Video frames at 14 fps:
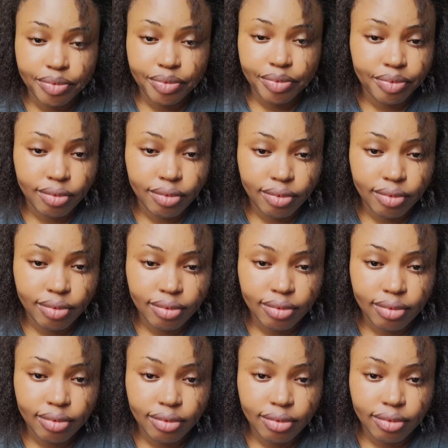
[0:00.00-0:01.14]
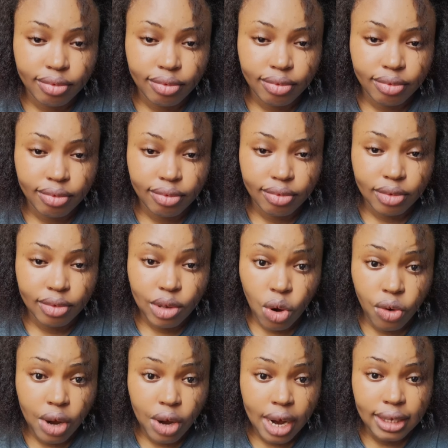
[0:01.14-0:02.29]
All right. I don't know if you guys are
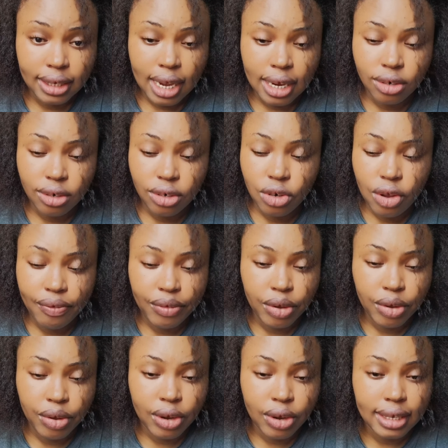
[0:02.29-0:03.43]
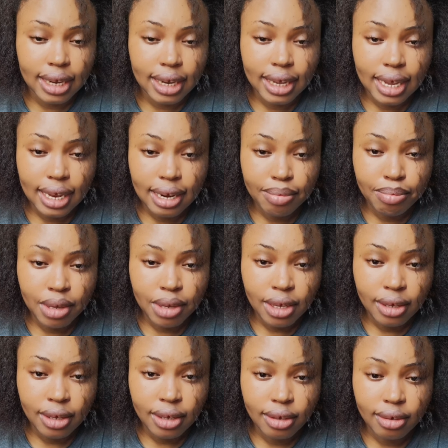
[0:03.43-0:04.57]
getting me. Okay.
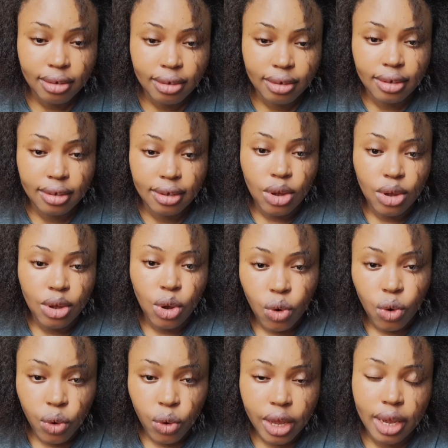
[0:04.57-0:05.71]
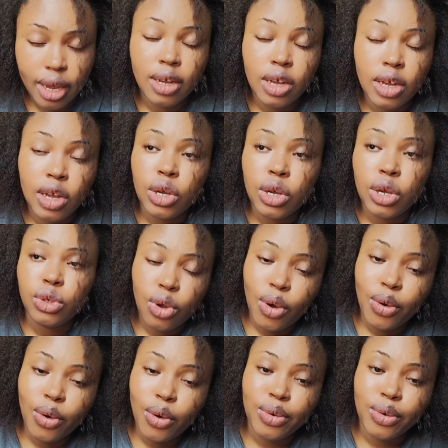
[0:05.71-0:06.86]
So another thing is,
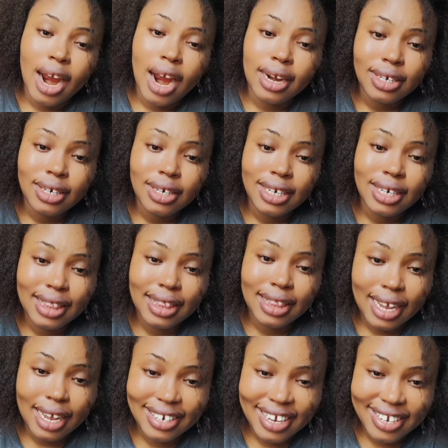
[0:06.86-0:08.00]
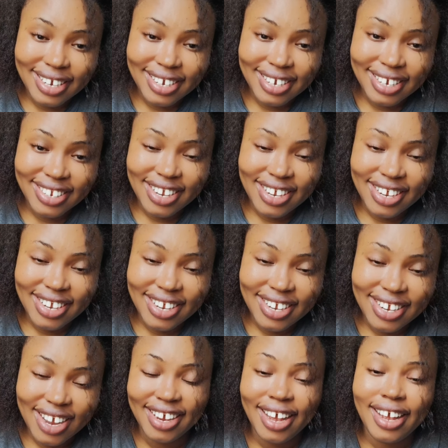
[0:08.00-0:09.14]
in the course of this training,
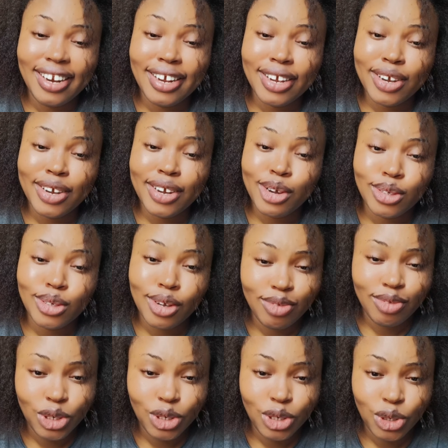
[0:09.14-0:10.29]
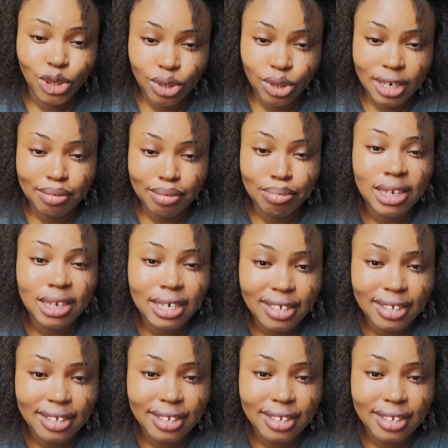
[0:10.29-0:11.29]
please, I know